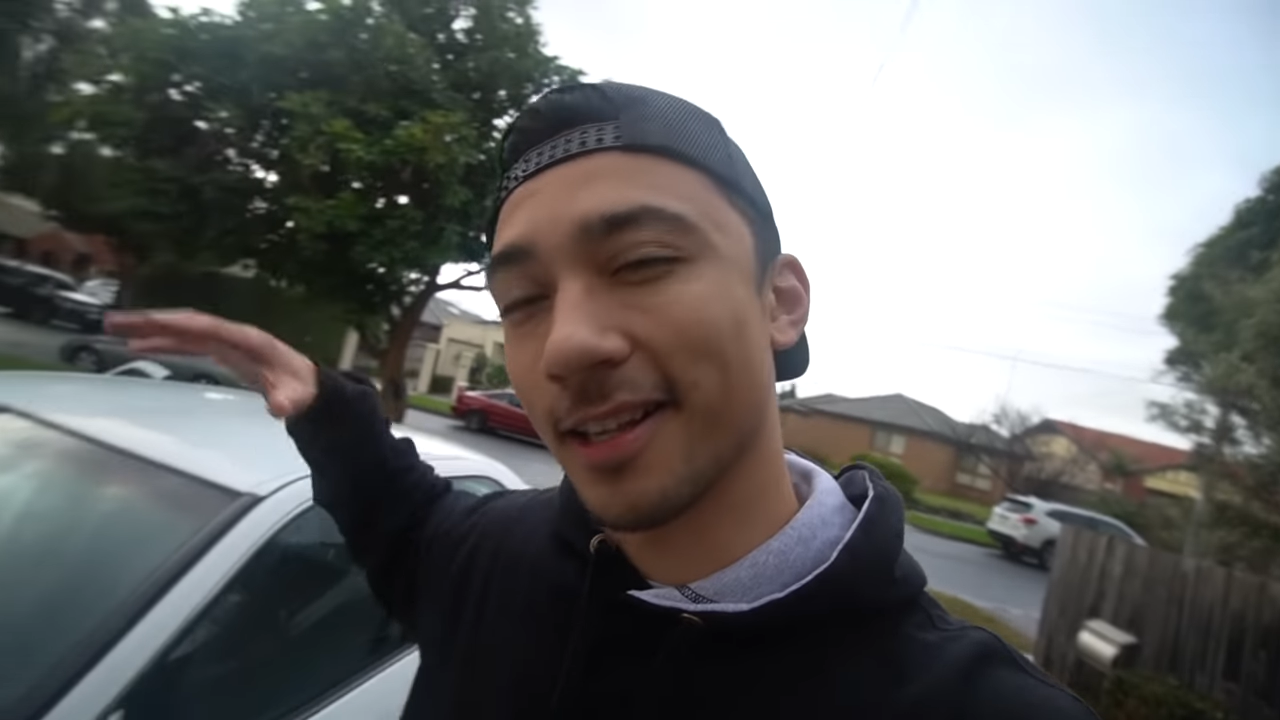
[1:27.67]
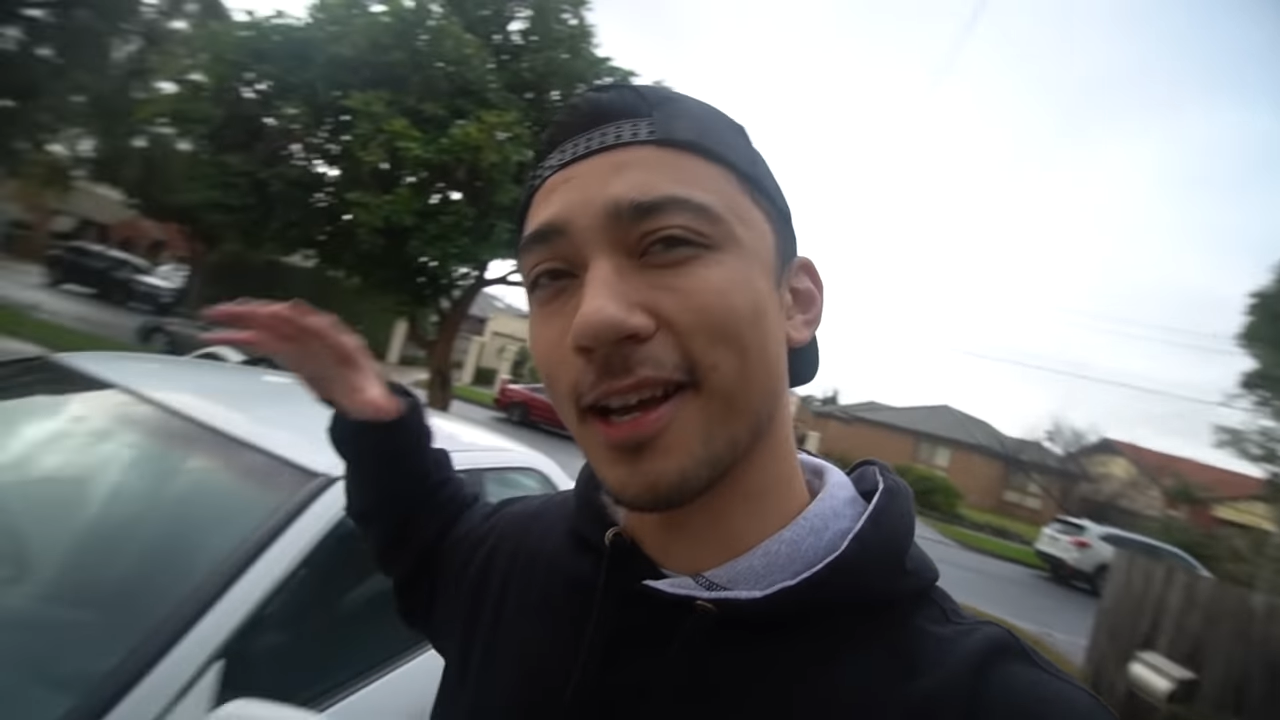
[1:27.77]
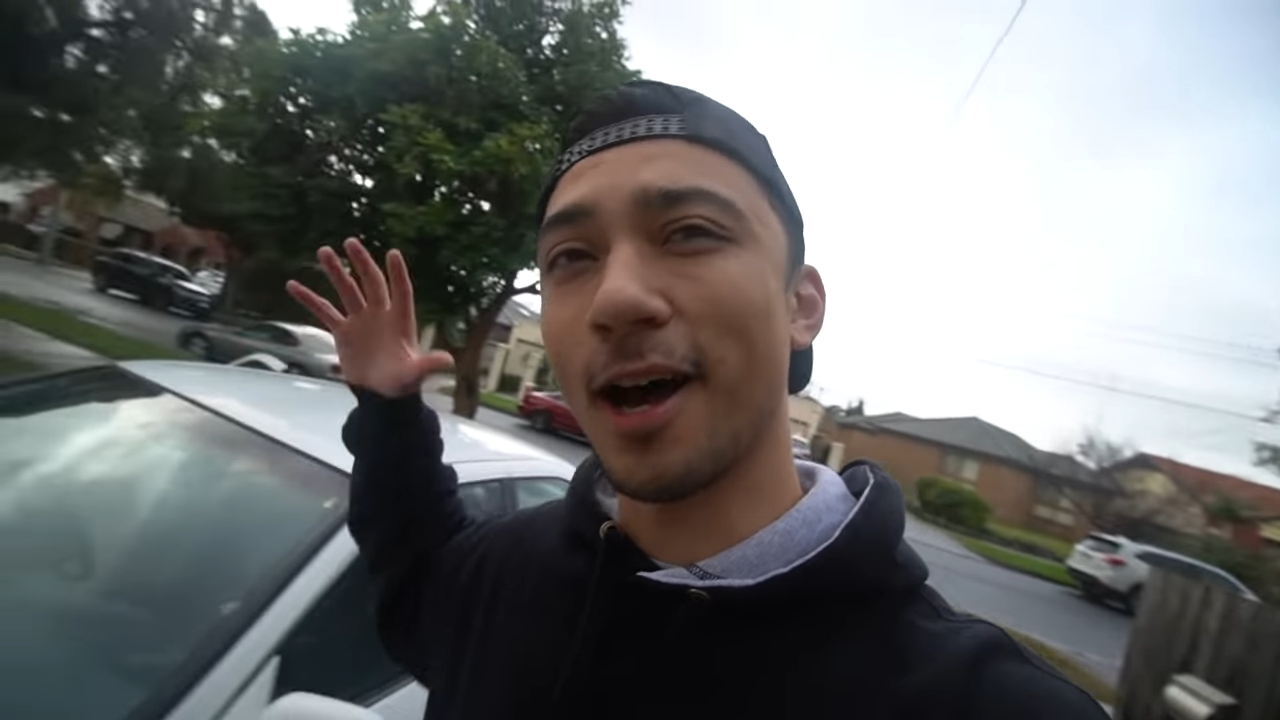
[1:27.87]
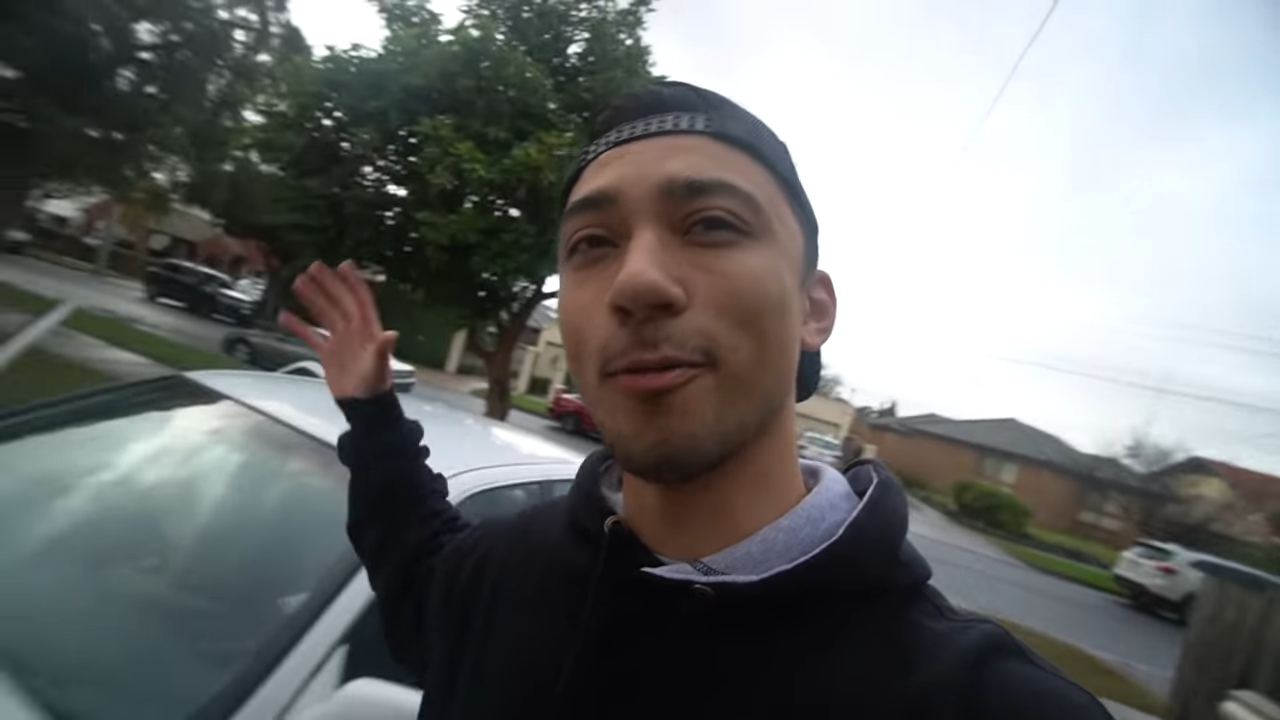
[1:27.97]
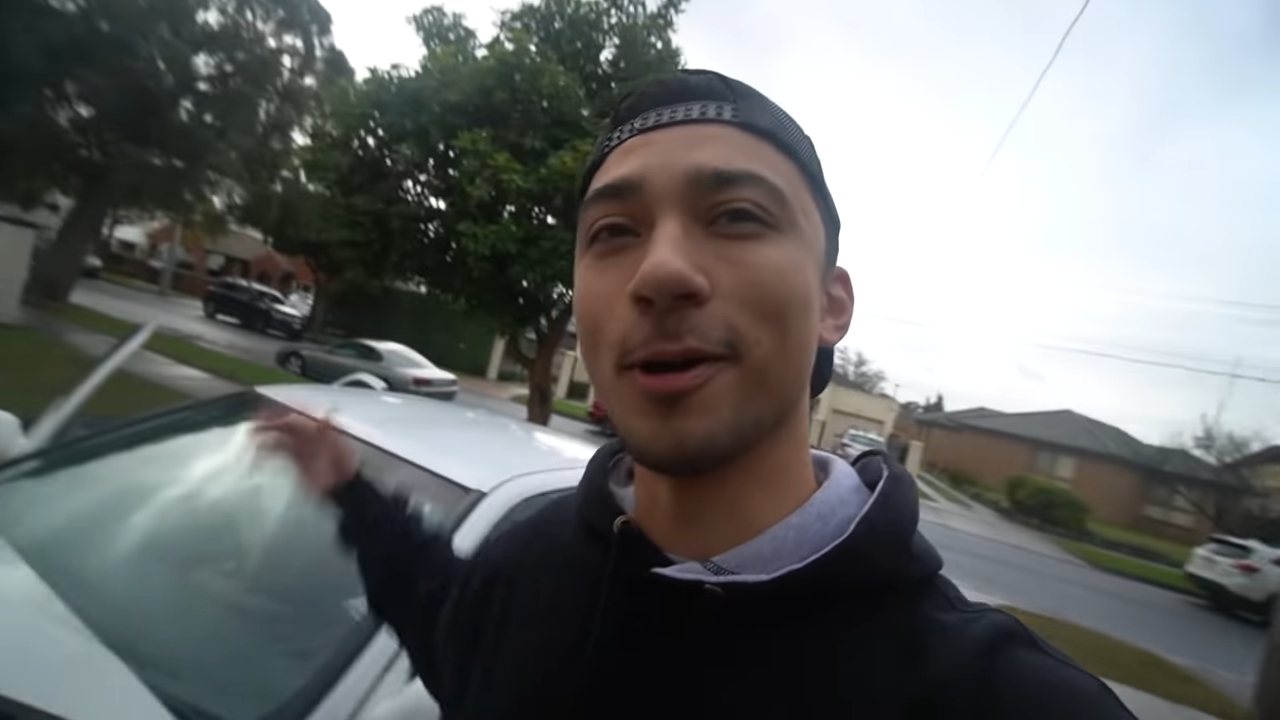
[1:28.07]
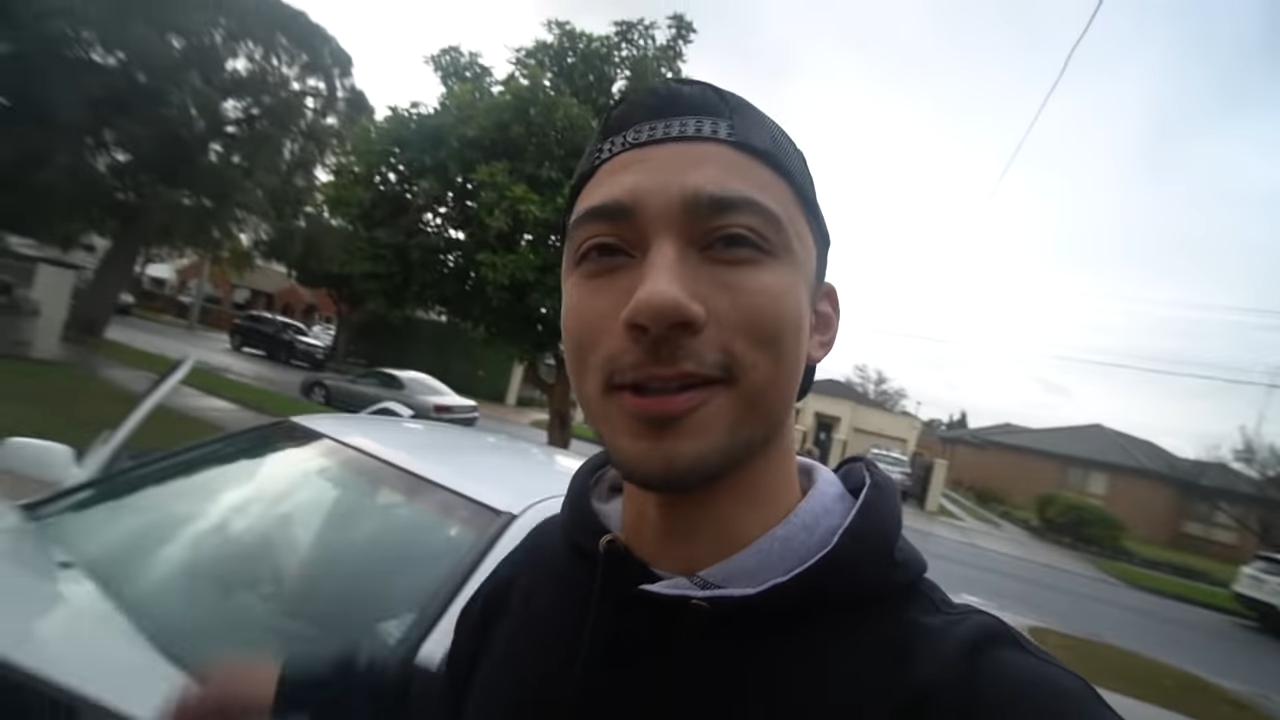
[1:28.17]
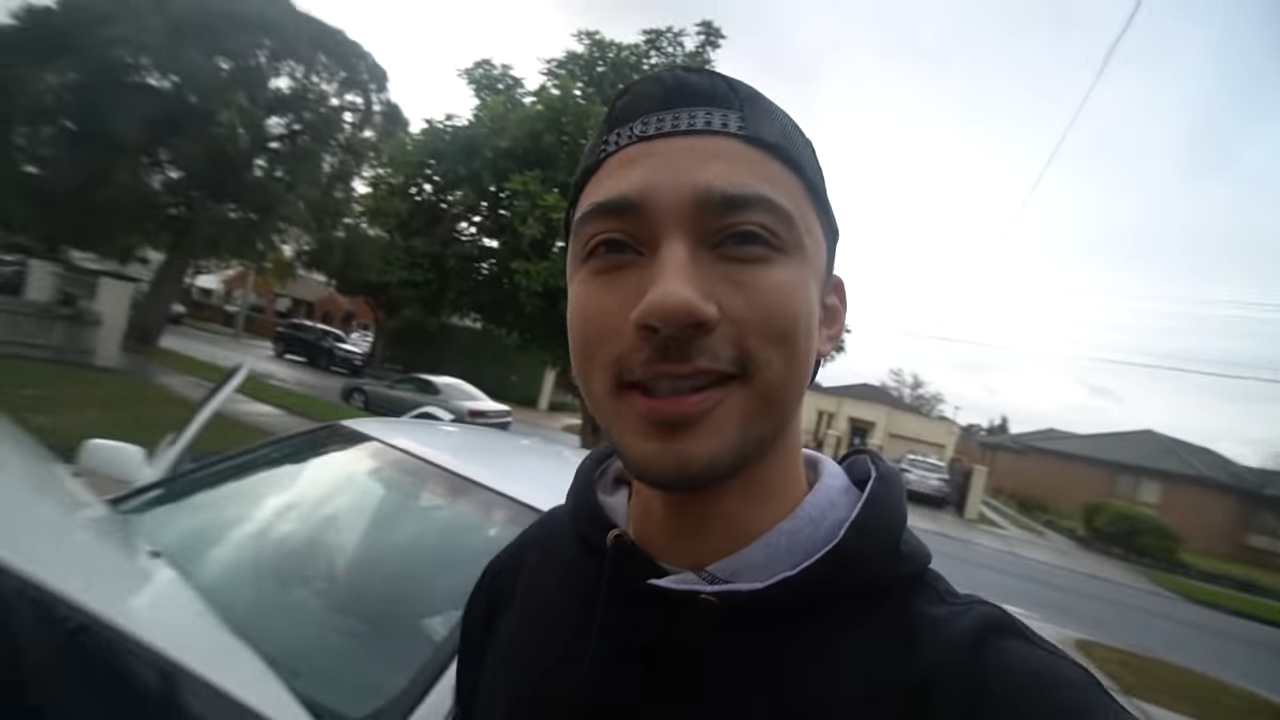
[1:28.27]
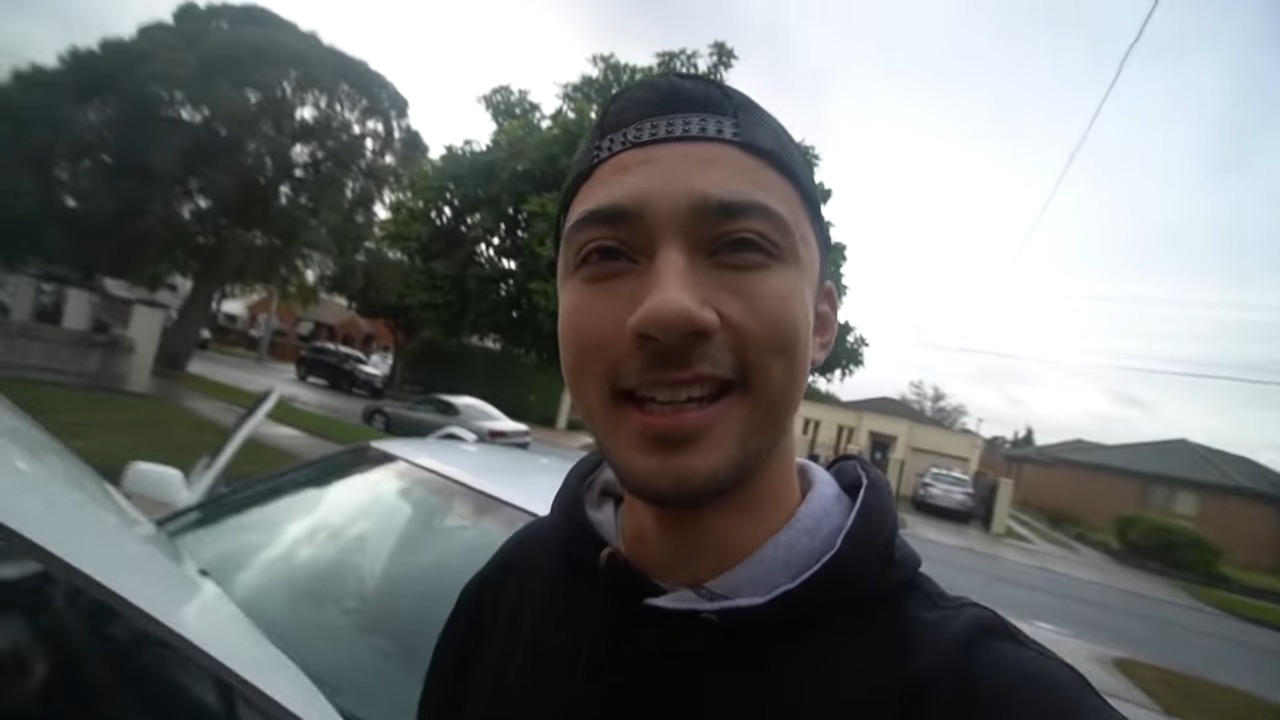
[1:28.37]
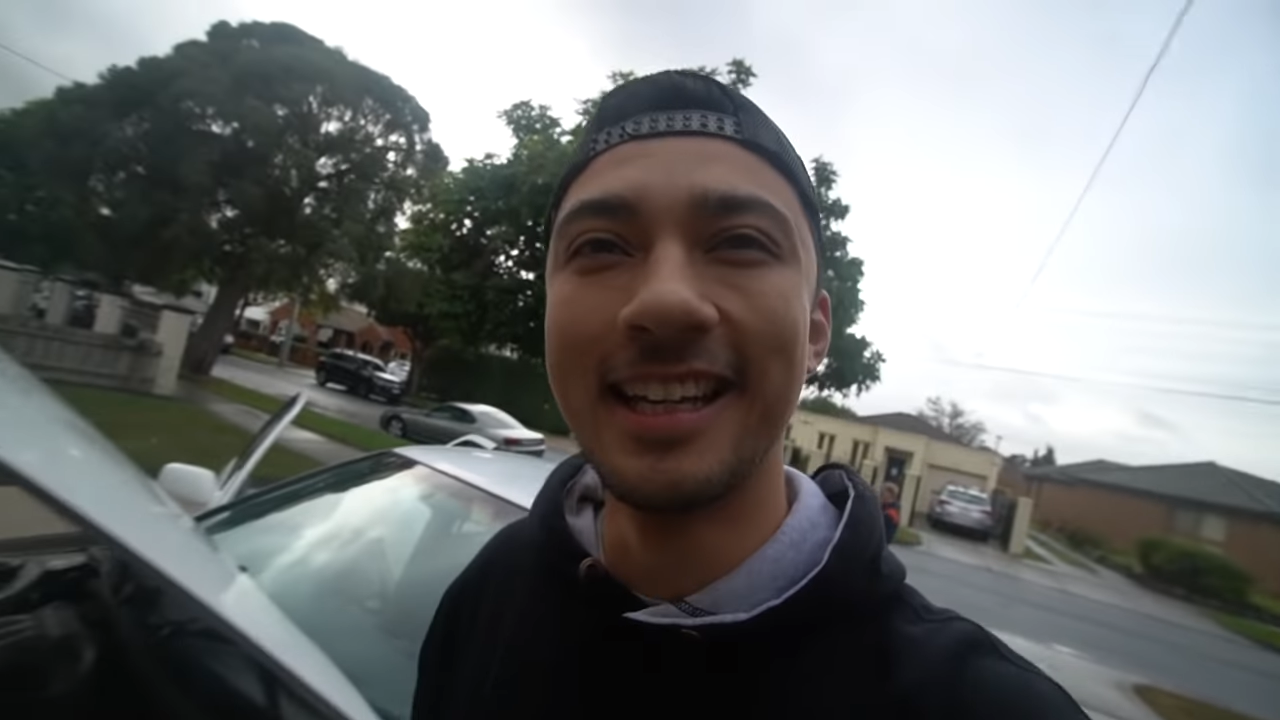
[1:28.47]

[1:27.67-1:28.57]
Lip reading: car world.